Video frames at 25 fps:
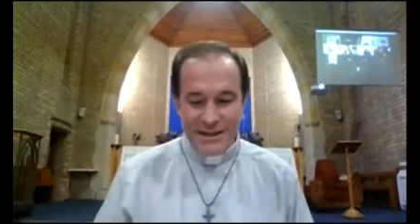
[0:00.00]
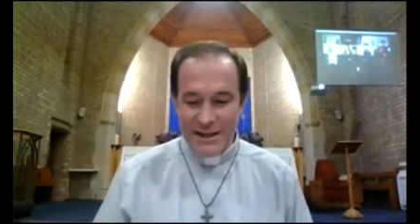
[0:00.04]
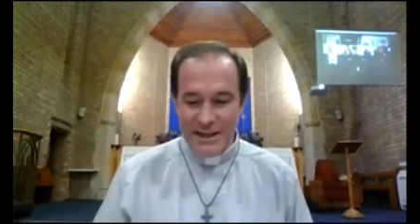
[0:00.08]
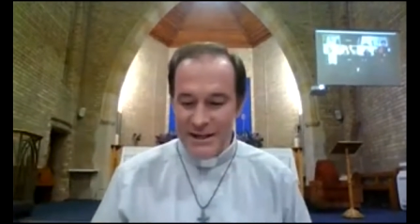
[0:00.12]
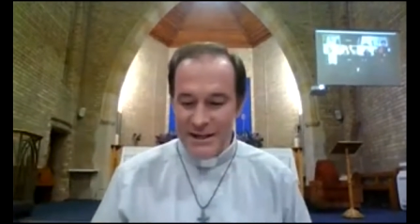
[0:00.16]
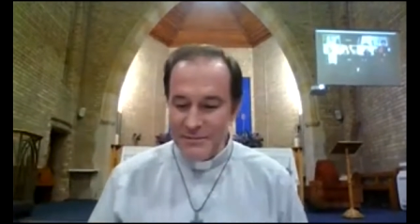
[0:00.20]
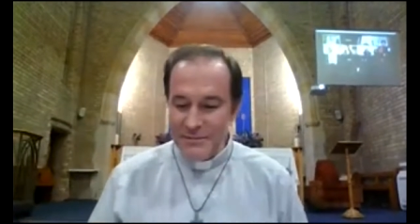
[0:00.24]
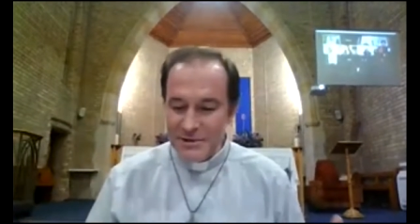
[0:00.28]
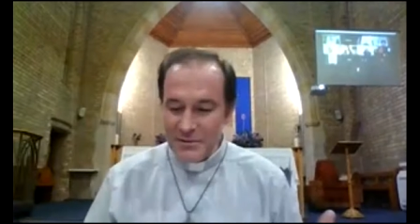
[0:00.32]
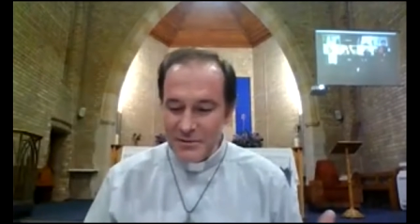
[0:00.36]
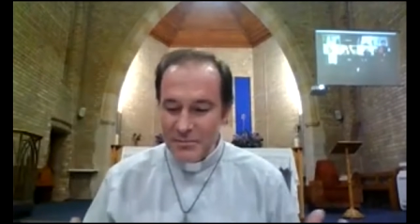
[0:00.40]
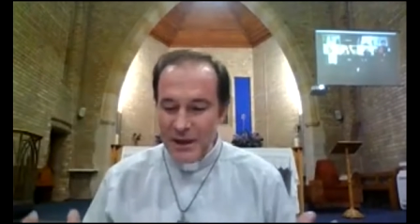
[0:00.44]

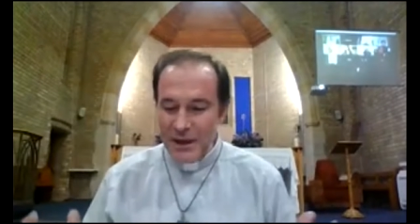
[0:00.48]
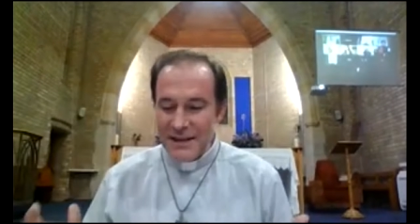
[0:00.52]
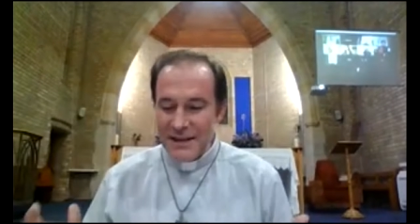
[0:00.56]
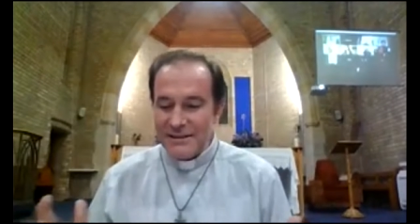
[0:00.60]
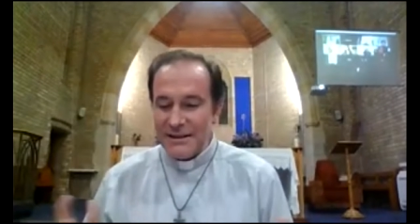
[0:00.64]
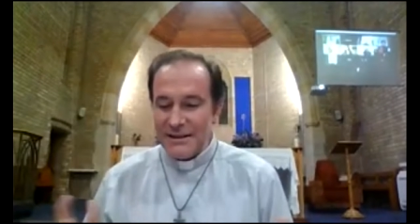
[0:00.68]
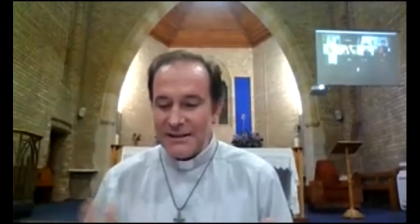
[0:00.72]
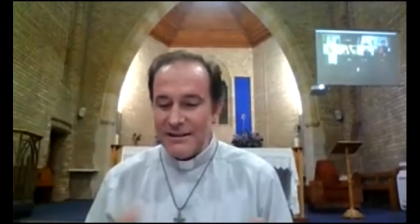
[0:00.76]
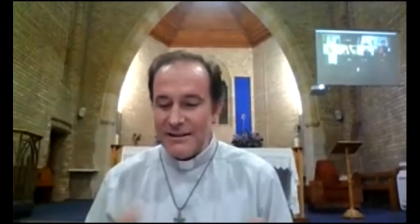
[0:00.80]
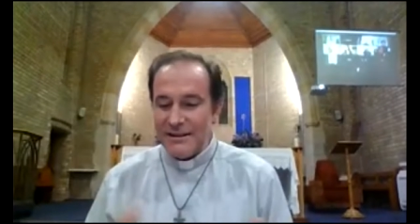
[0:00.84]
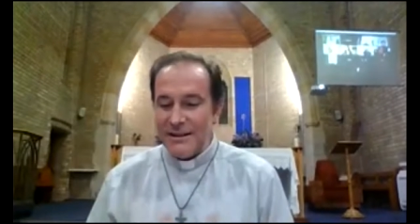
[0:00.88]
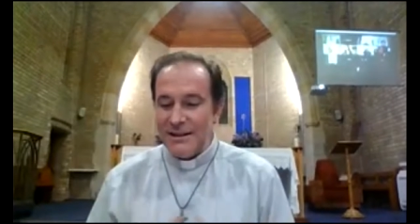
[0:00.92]
seemed to
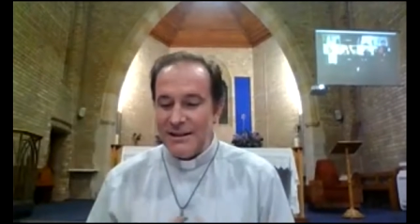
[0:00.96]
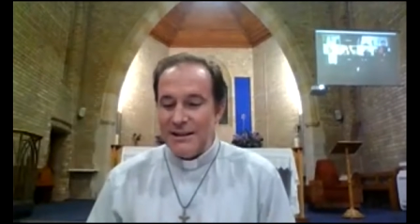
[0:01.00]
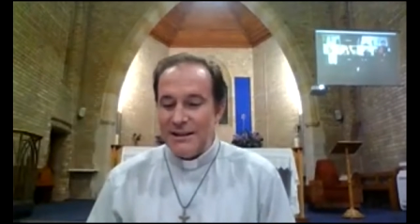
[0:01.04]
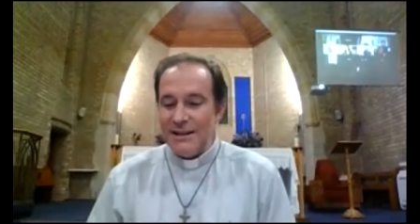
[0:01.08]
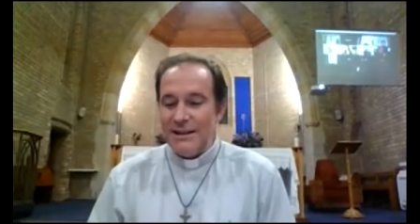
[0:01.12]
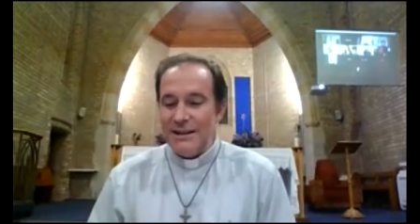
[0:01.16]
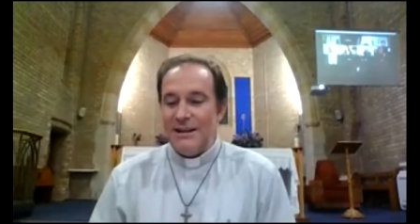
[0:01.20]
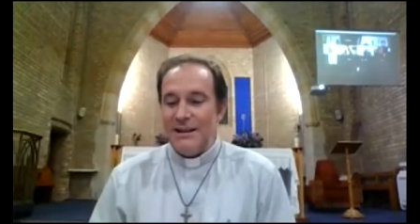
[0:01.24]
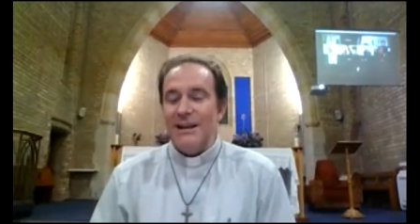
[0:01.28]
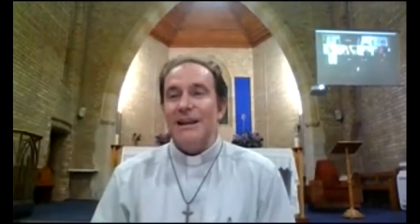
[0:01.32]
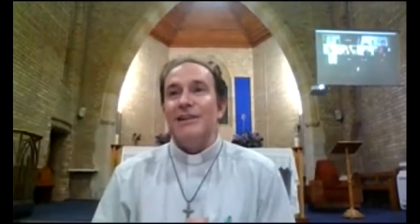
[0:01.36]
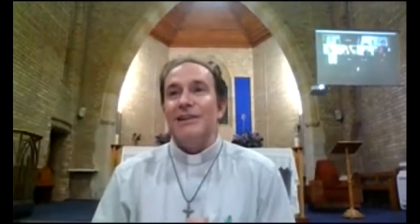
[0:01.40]

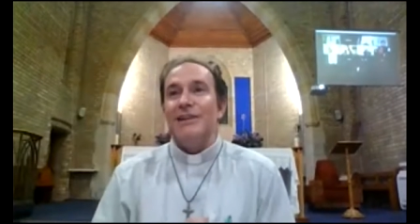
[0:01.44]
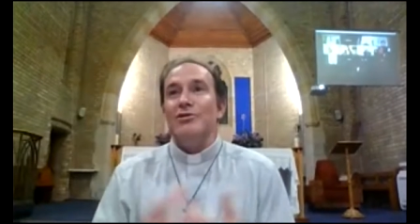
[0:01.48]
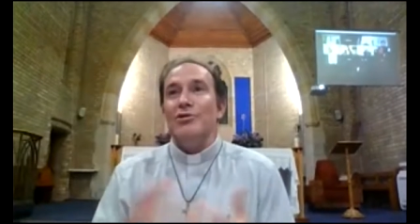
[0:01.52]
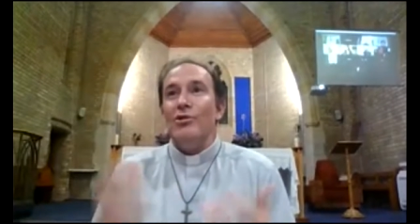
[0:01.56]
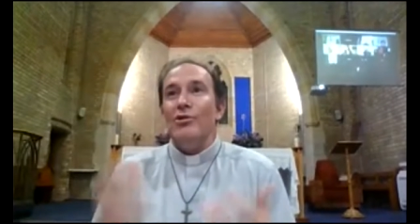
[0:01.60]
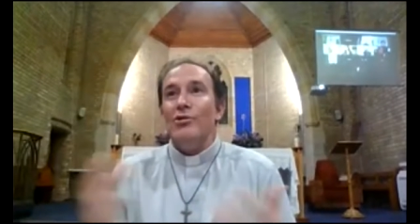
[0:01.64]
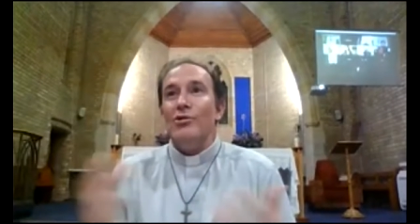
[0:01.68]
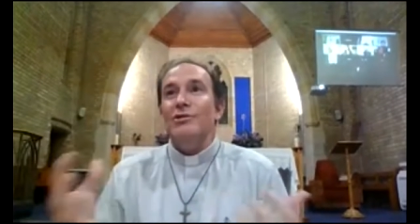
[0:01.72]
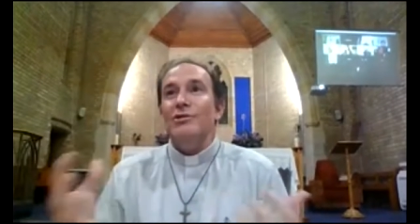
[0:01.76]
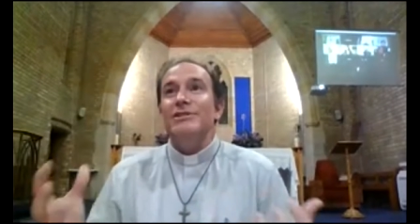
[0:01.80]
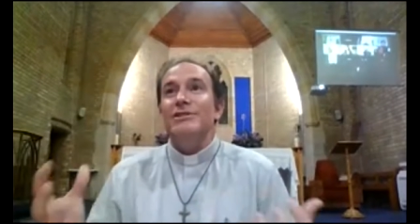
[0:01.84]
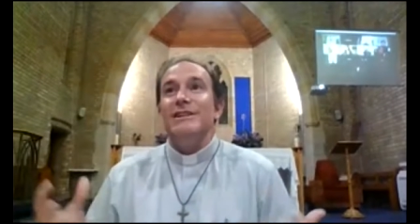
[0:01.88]
basically
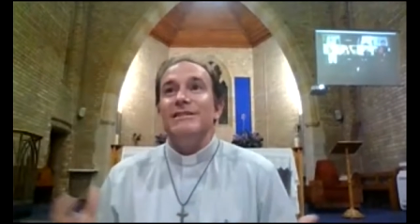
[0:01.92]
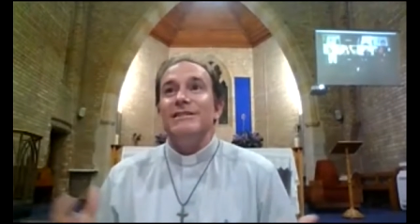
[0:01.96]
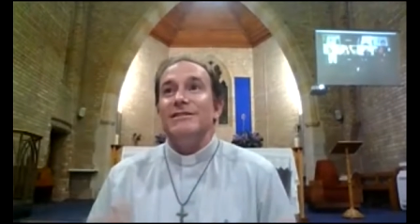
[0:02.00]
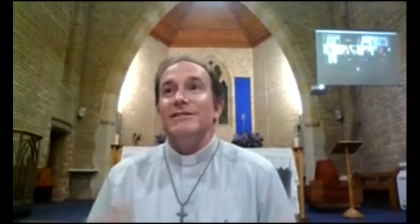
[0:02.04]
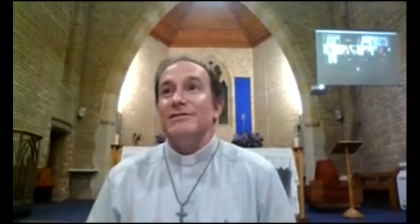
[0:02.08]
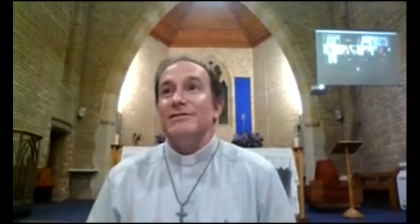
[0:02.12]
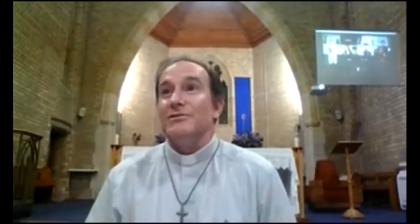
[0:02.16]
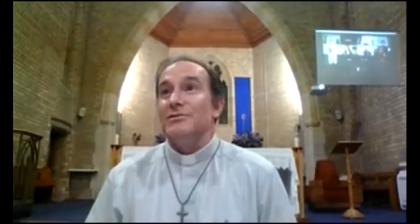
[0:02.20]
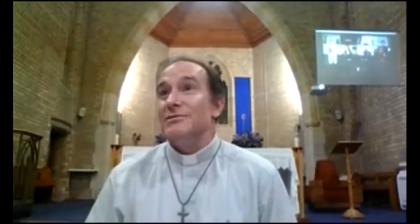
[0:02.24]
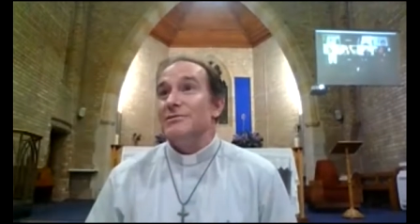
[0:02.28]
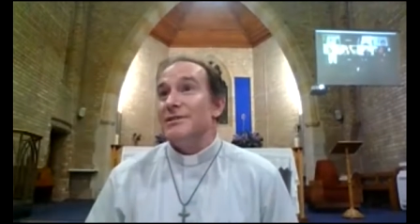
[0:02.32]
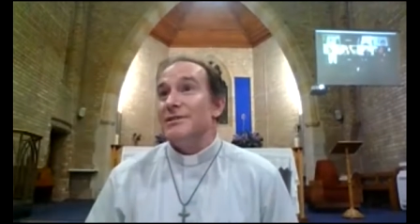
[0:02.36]
ignore
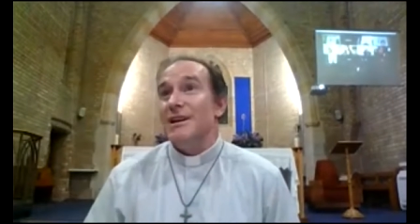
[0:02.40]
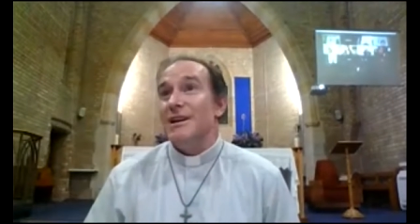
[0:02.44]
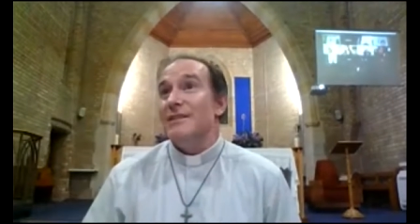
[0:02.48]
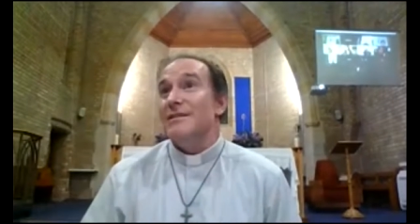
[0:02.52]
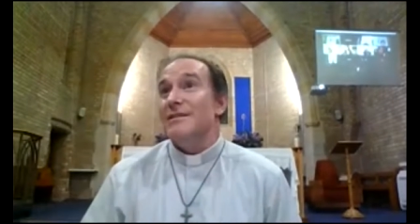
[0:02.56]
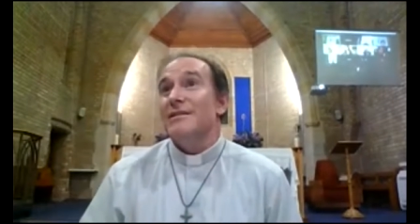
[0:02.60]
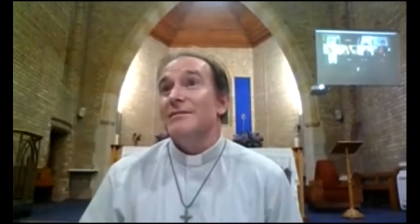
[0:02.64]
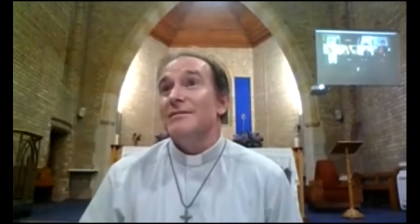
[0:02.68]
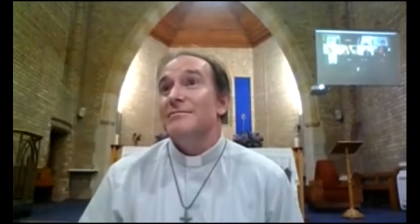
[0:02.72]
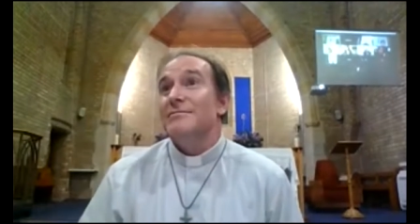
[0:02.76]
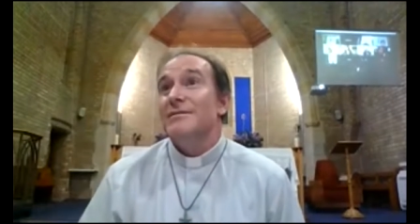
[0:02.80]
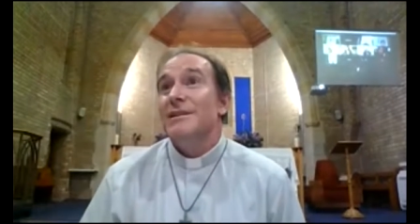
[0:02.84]
Jesus altogether